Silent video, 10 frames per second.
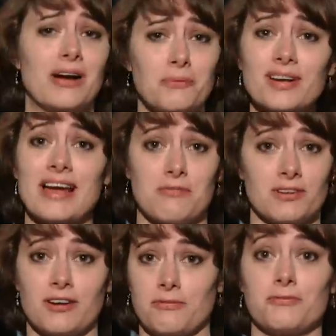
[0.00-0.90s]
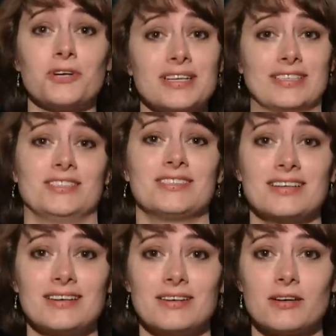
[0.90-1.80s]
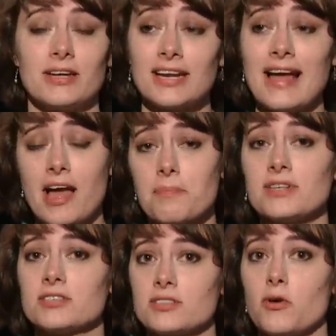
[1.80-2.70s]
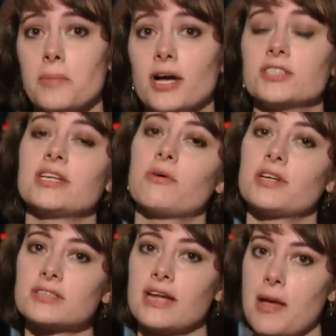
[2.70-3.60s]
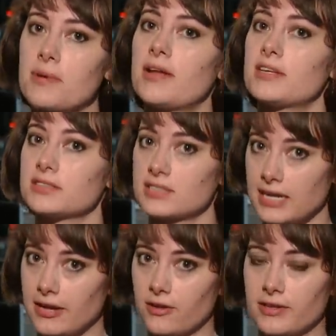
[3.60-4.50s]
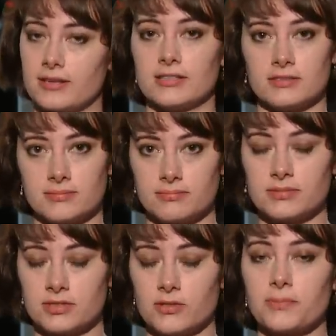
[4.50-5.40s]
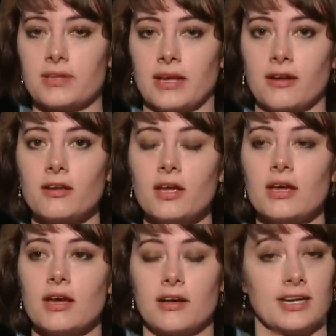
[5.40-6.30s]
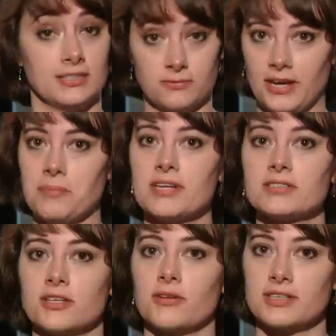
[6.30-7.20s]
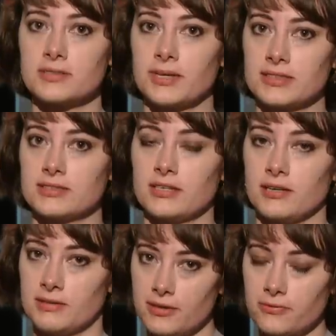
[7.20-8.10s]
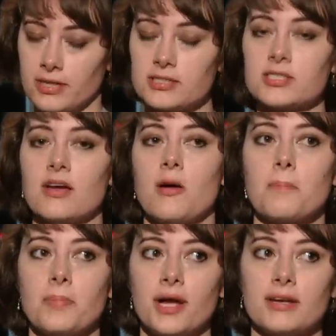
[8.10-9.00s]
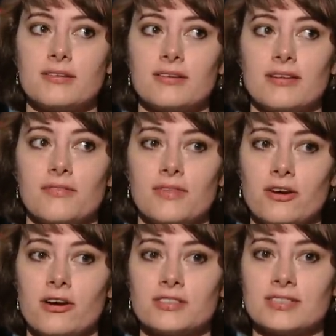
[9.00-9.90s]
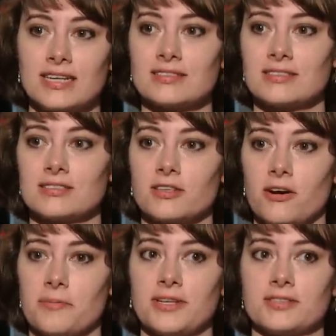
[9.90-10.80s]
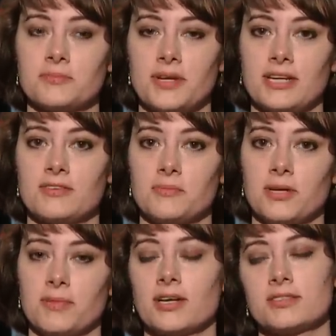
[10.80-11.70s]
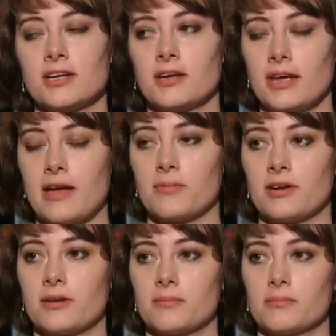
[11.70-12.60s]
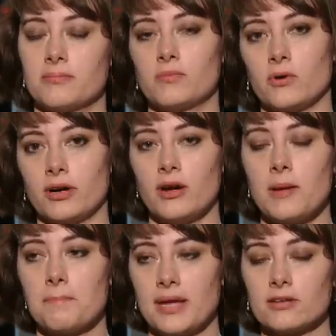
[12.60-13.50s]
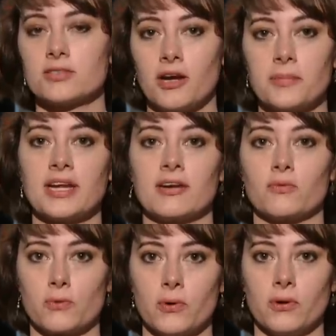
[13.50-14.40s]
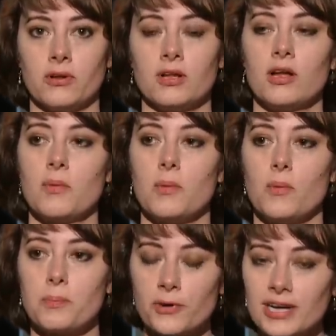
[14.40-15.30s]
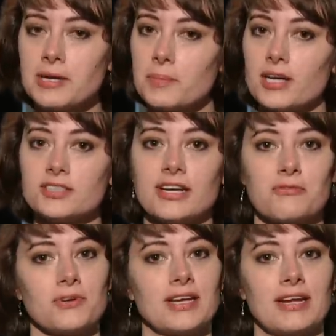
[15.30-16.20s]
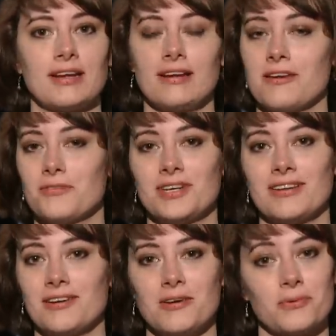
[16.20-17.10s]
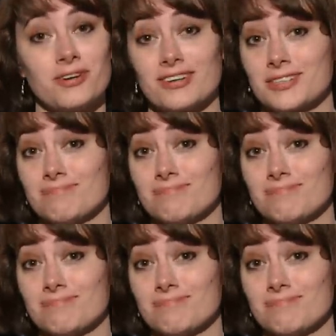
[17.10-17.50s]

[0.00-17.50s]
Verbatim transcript: I wouldn't have a lot of footage. It happens so much. Now, it doesn't happen at the scale that this Snoop thing, and he's famous, you know, this makes a difference, but... there are sexist comments made to me because I am in a more male-dominated All right. role. All right. Pretty much every day, every day that I work.